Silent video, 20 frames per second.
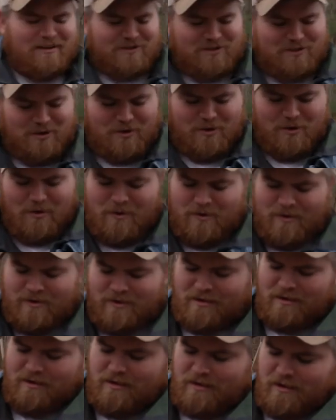So
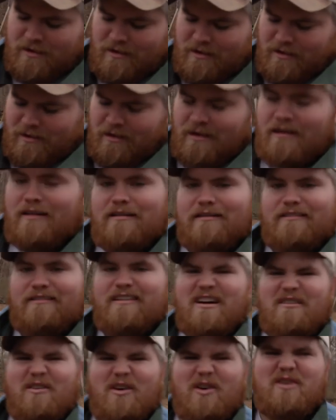
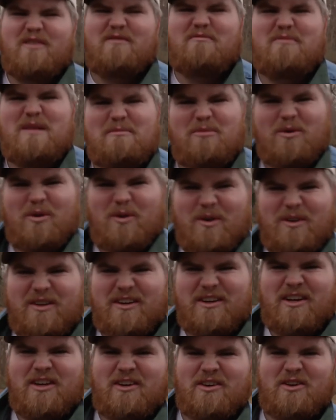I've heard of people
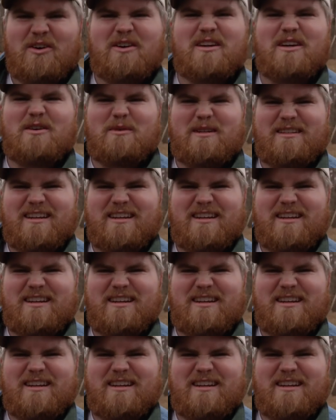cooking